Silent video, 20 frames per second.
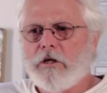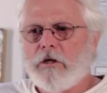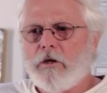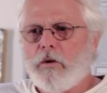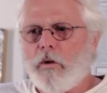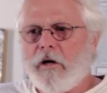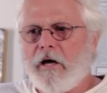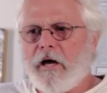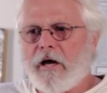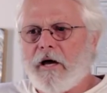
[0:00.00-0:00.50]

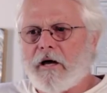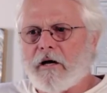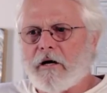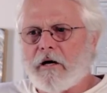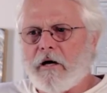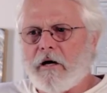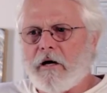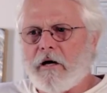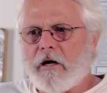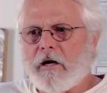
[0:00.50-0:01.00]
We had
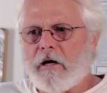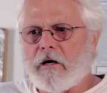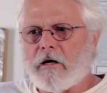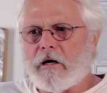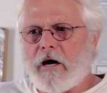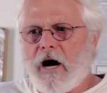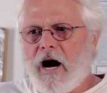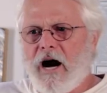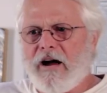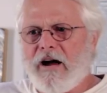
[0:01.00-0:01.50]
a
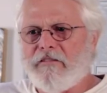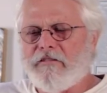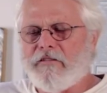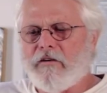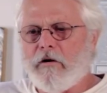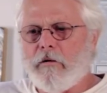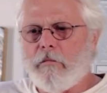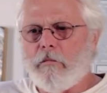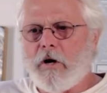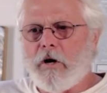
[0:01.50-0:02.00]
guy
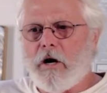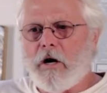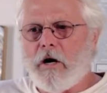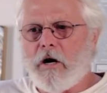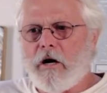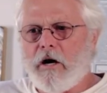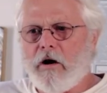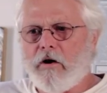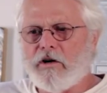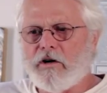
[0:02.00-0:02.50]
from
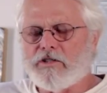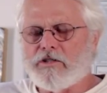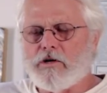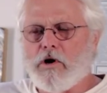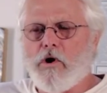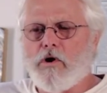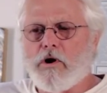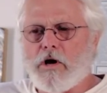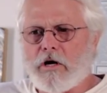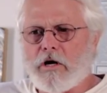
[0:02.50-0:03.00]

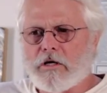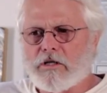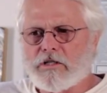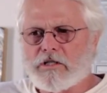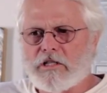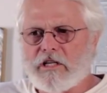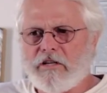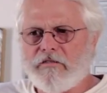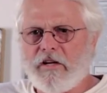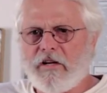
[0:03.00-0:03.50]
Arizona,
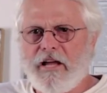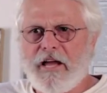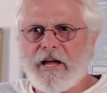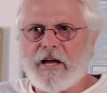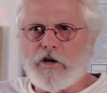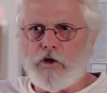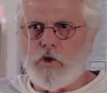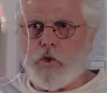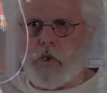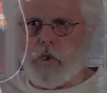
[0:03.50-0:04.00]
Stephen
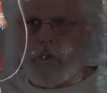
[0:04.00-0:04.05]
Eganor,